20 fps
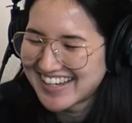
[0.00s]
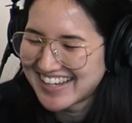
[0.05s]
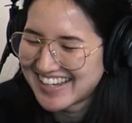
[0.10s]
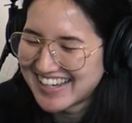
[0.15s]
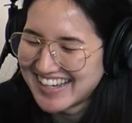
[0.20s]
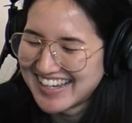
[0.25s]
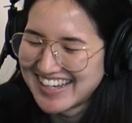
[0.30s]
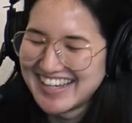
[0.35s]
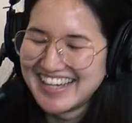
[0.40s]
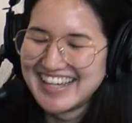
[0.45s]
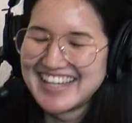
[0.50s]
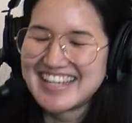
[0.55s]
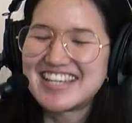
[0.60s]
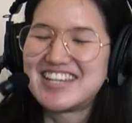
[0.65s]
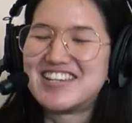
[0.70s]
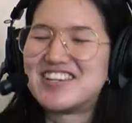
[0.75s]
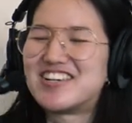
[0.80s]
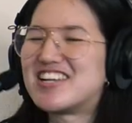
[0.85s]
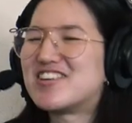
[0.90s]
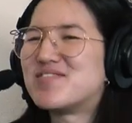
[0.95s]
Okay.
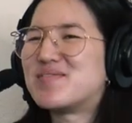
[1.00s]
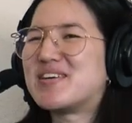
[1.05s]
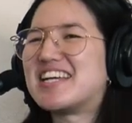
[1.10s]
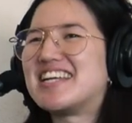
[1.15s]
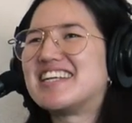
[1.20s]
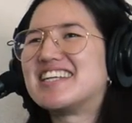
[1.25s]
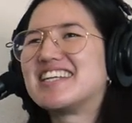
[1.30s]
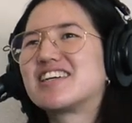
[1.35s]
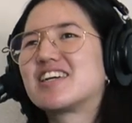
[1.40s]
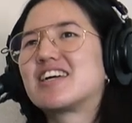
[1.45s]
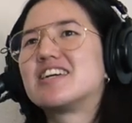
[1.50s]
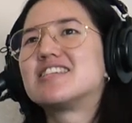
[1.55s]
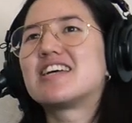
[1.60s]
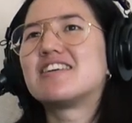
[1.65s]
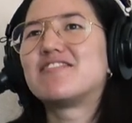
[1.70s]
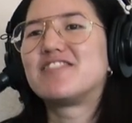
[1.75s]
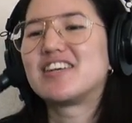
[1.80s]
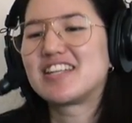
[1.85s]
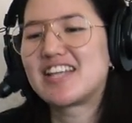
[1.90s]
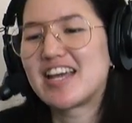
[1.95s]
you know what I mean? Because
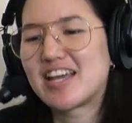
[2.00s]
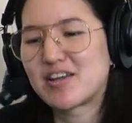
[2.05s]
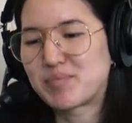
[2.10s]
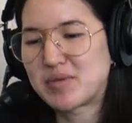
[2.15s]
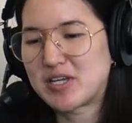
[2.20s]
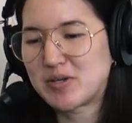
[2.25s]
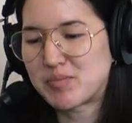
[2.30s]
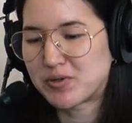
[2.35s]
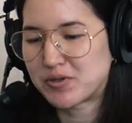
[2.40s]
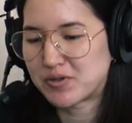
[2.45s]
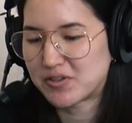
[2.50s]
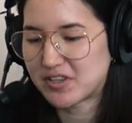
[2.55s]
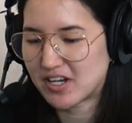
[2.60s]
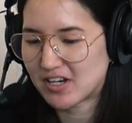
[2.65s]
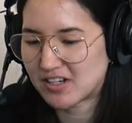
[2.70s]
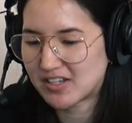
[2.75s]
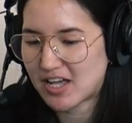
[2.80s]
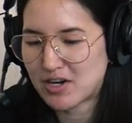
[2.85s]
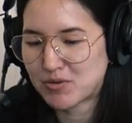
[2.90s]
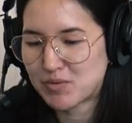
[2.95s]
I feel like people, there
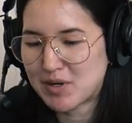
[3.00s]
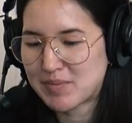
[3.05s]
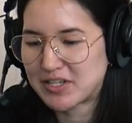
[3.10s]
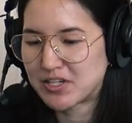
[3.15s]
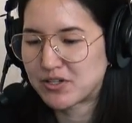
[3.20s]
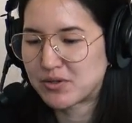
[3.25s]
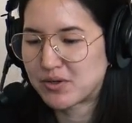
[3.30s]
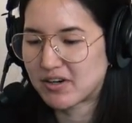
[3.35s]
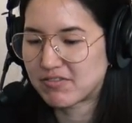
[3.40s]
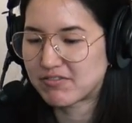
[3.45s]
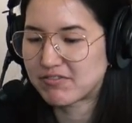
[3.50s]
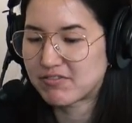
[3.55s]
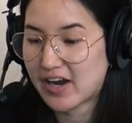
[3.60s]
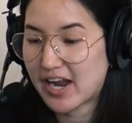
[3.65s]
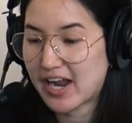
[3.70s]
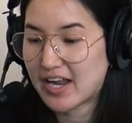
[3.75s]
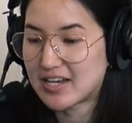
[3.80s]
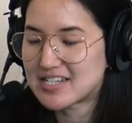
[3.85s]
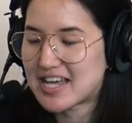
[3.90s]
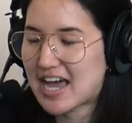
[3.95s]
are a lot of women who are
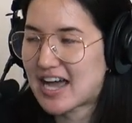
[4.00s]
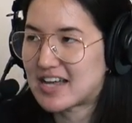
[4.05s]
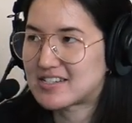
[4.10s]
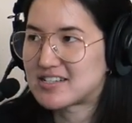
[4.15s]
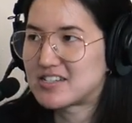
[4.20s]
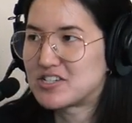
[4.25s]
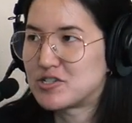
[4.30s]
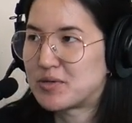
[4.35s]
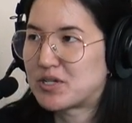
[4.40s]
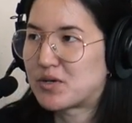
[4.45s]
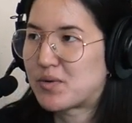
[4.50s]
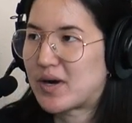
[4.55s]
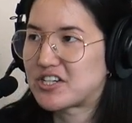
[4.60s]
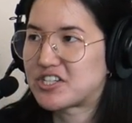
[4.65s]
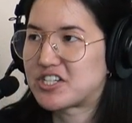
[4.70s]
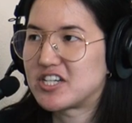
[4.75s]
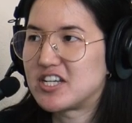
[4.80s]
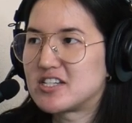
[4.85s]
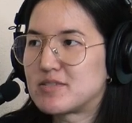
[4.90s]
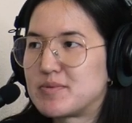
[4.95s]
afraid to ask stupid
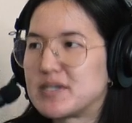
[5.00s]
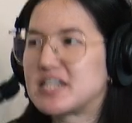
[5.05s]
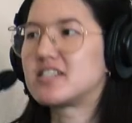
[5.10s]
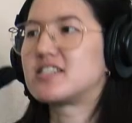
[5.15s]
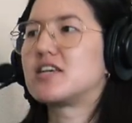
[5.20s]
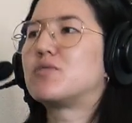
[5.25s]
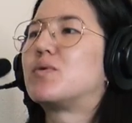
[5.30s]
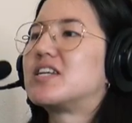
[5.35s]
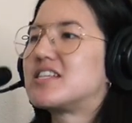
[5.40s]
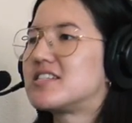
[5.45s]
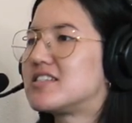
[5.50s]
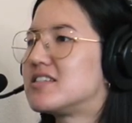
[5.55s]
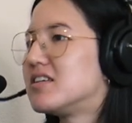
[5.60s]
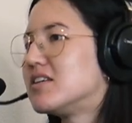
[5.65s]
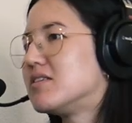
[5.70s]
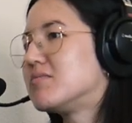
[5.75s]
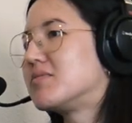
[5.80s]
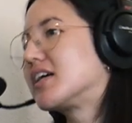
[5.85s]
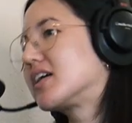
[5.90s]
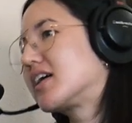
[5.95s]
questions because they want to
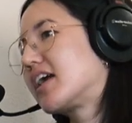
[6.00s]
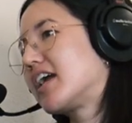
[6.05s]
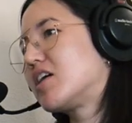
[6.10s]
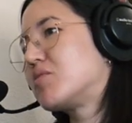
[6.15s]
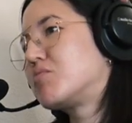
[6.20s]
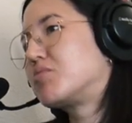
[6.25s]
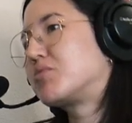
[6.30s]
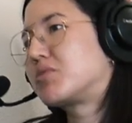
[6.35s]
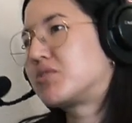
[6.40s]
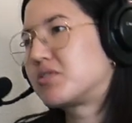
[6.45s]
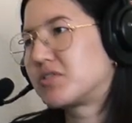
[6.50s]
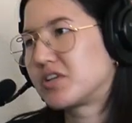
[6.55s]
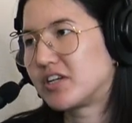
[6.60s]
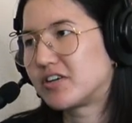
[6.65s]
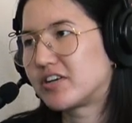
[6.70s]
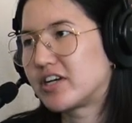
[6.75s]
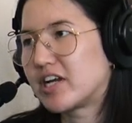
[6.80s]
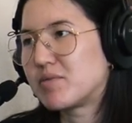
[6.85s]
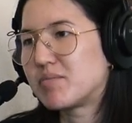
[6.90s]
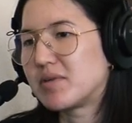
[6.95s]
seem like capable. You
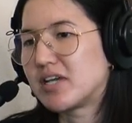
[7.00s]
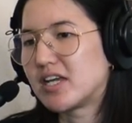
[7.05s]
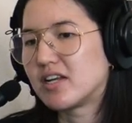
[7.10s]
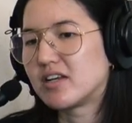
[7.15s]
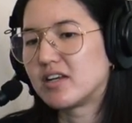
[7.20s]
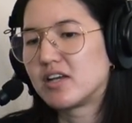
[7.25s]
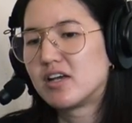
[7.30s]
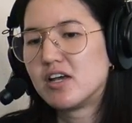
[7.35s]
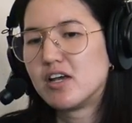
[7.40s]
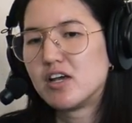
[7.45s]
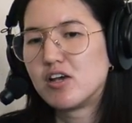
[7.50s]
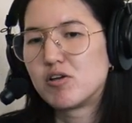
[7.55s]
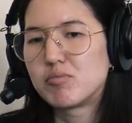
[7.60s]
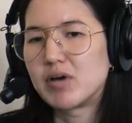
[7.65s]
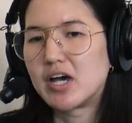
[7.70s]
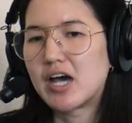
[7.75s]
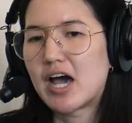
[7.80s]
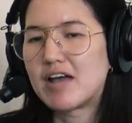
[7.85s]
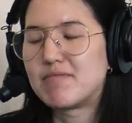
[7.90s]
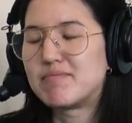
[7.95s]
know right. what I mean?
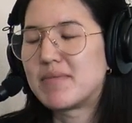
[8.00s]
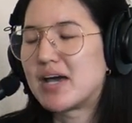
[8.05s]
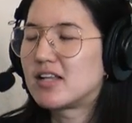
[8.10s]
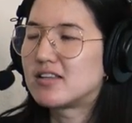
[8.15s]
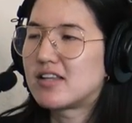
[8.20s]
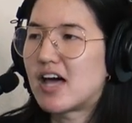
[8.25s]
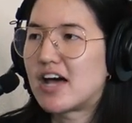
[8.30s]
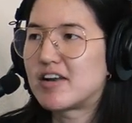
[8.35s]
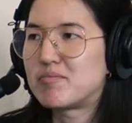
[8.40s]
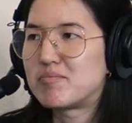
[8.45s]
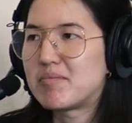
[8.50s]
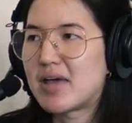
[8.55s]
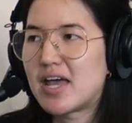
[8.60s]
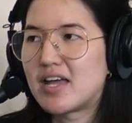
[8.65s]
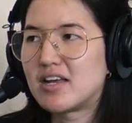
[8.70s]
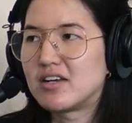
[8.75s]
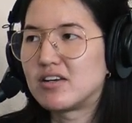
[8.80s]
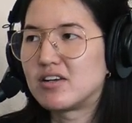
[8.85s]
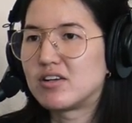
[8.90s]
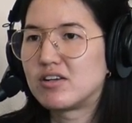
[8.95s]
but I met a lot of
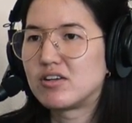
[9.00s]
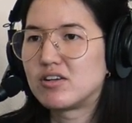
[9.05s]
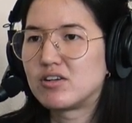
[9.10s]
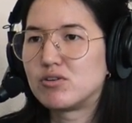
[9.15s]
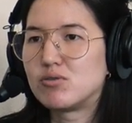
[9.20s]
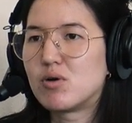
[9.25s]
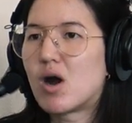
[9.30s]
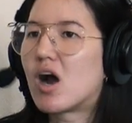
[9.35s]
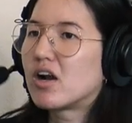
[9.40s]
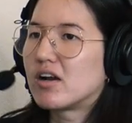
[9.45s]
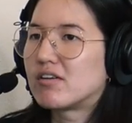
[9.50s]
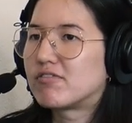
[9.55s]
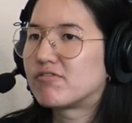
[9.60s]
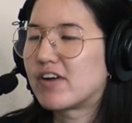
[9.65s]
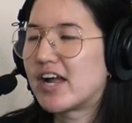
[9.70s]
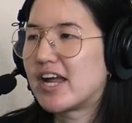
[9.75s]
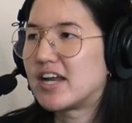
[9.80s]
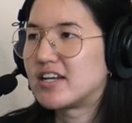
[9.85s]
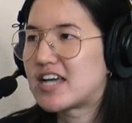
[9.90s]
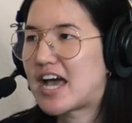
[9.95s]
men who aren't
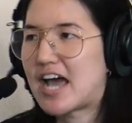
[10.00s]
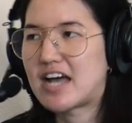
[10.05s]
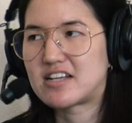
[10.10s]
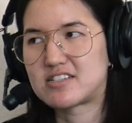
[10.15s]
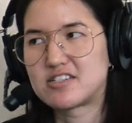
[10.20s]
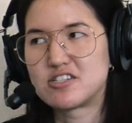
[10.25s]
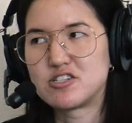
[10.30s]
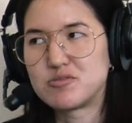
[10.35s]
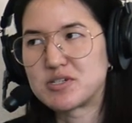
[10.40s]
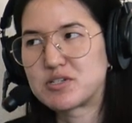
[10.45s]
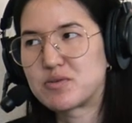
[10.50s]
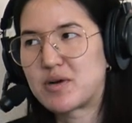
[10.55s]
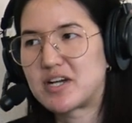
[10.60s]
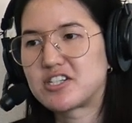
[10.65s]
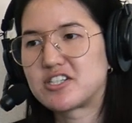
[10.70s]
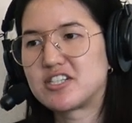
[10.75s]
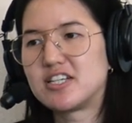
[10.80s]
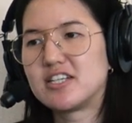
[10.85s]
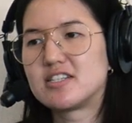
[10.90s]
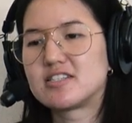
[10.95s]
afraid to ask stupid
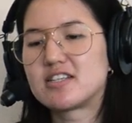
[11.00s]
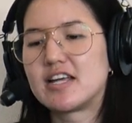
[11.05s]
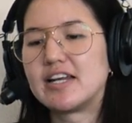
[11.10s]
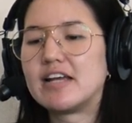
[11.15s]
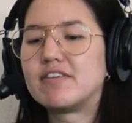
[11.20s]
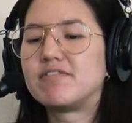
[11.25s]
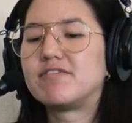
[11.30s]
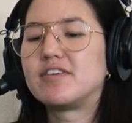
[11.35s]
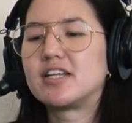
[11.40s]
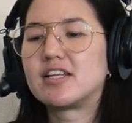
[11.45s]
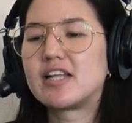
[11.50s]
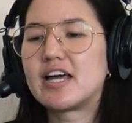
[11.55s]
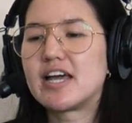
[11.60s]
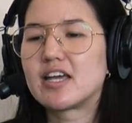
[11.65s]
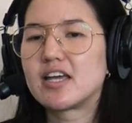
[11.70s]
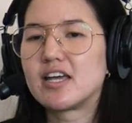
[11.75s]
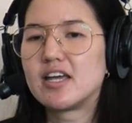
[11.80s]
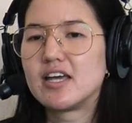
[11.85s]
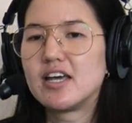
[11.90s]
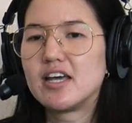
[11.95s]
questions. And I feel
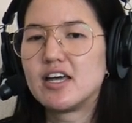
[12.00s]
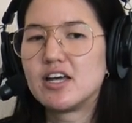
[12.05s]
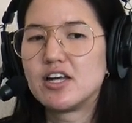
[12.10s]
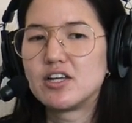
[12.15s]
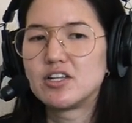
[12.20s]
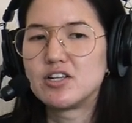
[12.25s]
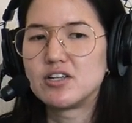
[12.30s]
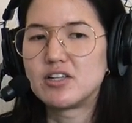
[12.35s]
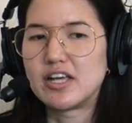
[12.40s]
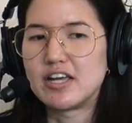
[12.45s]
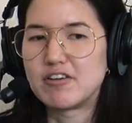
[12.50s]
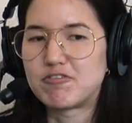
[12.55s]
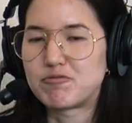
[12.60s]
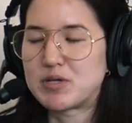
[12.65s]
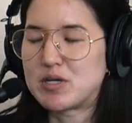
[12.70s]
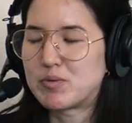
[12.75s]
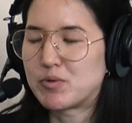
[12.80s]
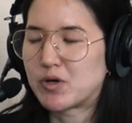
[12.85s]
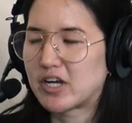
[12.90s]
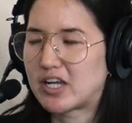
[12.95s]
like if
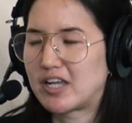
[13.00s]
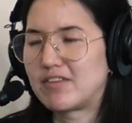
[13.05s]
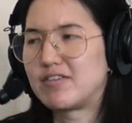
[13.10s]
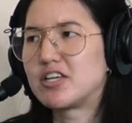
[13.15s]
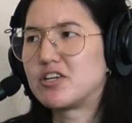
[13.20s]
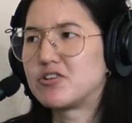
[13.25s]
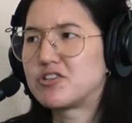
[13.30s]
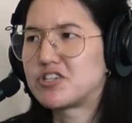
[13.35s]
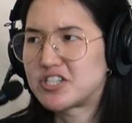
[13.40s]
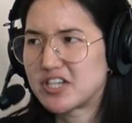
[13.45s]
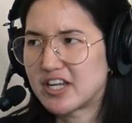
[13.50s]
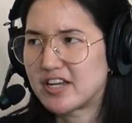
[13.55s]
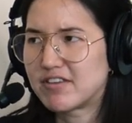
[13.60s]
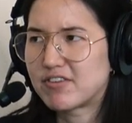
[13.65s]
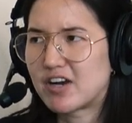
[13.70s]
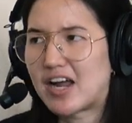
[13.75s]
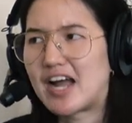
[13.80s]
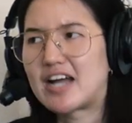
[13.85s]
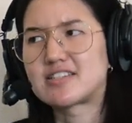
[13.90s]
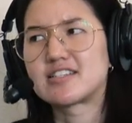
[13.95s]
people are giving you shit
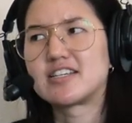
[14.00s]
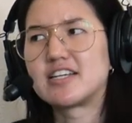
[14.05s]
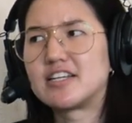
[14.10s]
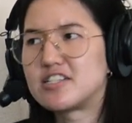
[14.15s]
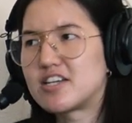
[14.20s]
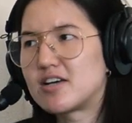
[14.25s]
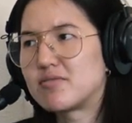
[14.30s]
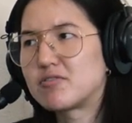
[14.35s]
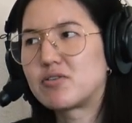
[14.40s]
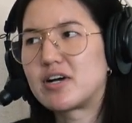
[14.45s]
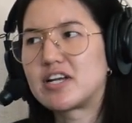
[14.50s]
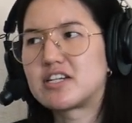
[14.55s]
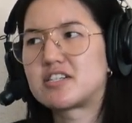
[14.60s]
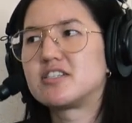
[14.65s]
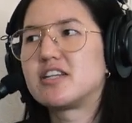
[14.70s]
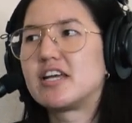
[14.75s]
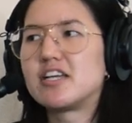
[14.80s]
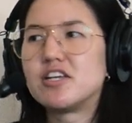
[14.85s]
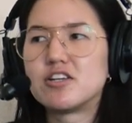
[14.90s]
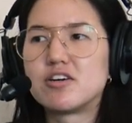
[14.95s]
for asking a dumb
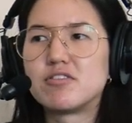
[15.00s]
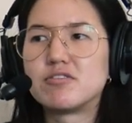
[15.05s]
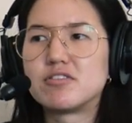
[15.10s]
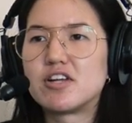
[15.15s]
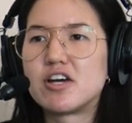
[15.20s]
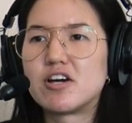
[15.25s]
question that you don't